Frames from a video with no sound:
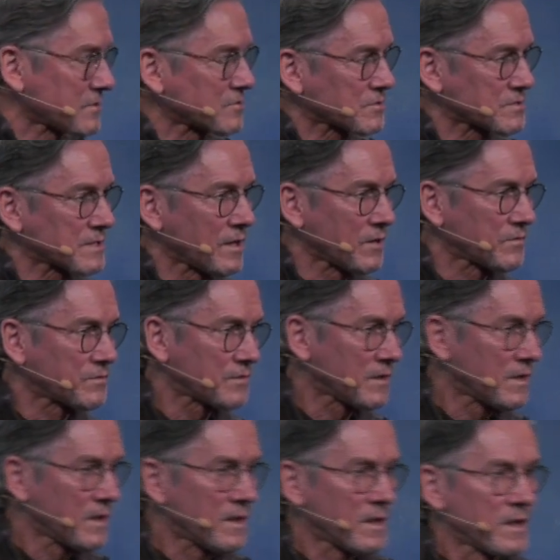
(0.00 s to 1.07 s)
yourself
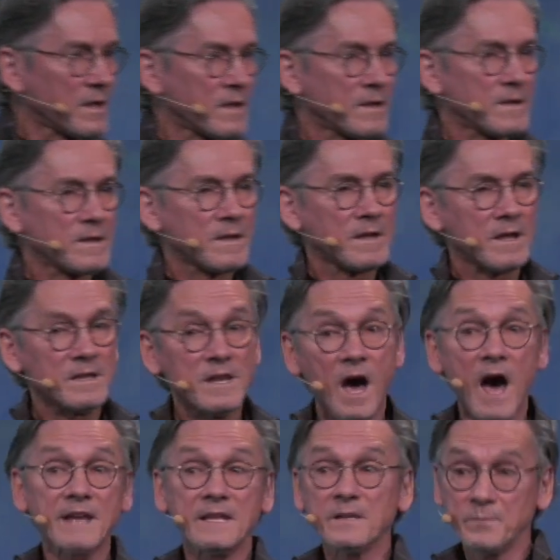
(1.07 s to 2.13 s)

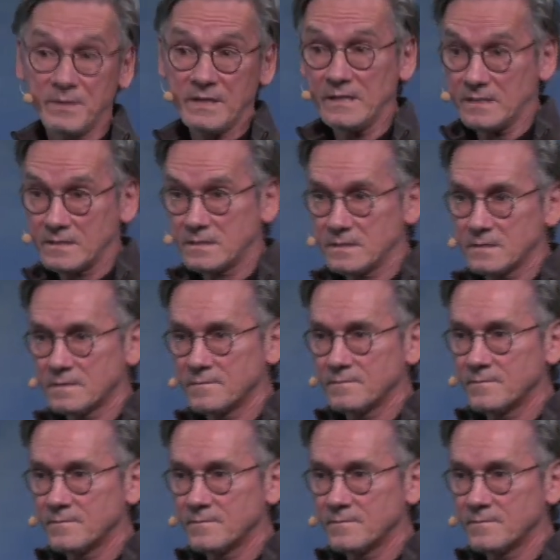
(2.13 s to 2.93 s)
not at peace?